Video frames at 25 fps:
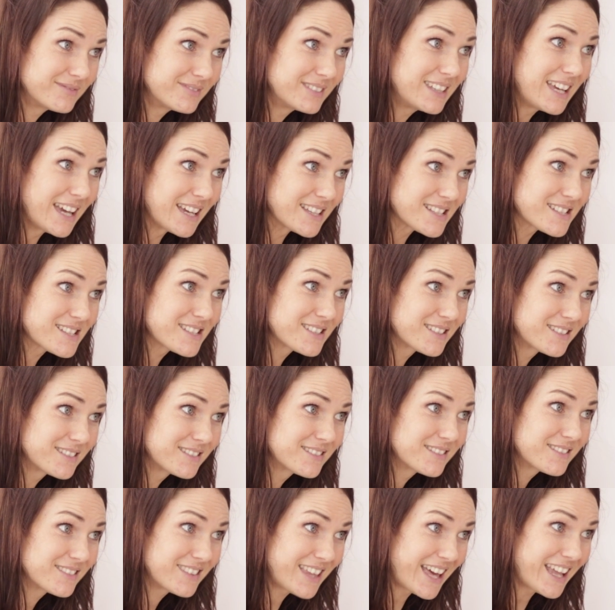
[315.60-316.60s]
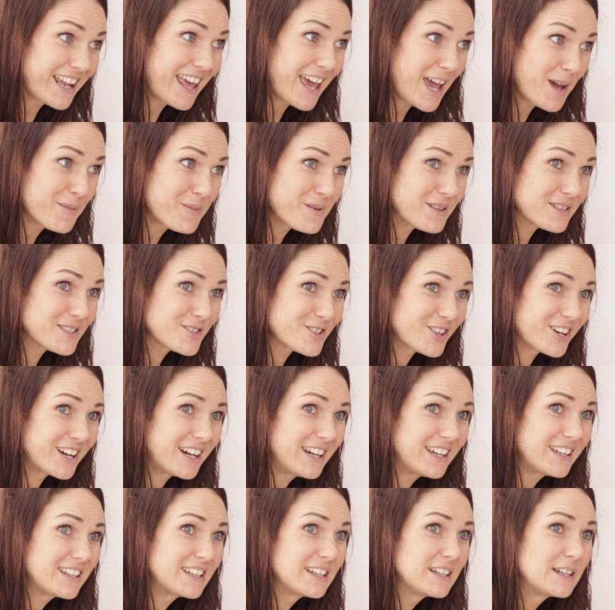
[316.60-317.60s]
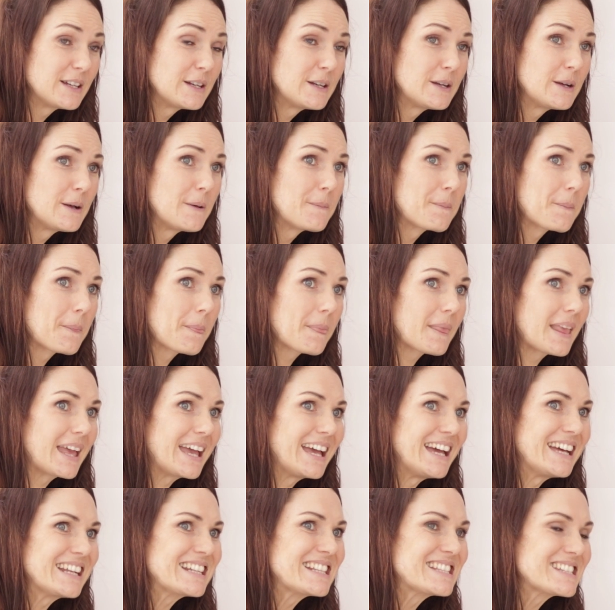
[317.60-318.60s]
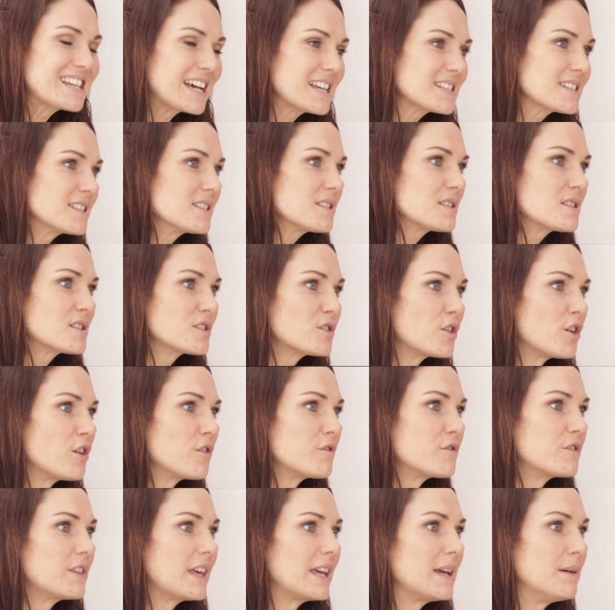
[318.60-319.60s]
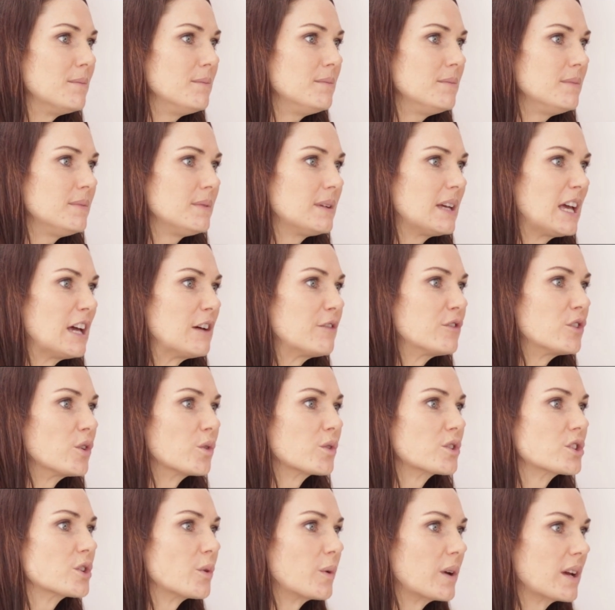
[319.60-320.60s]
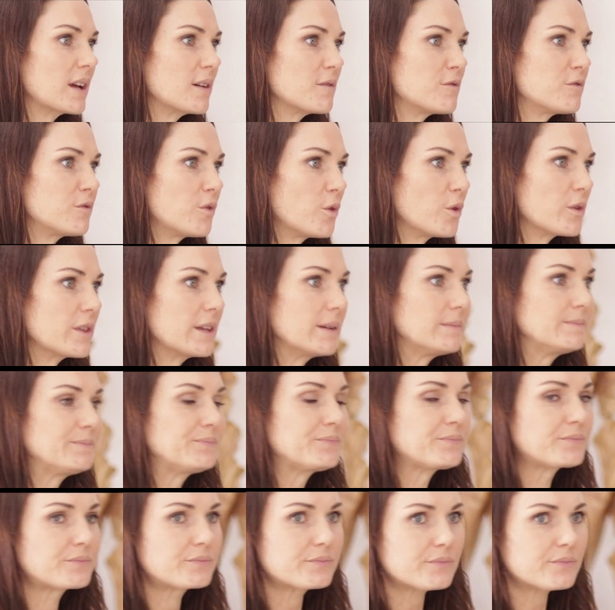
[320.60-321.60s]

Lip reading: yes, that happens, right? It doesn't serve them if you're doing it for them.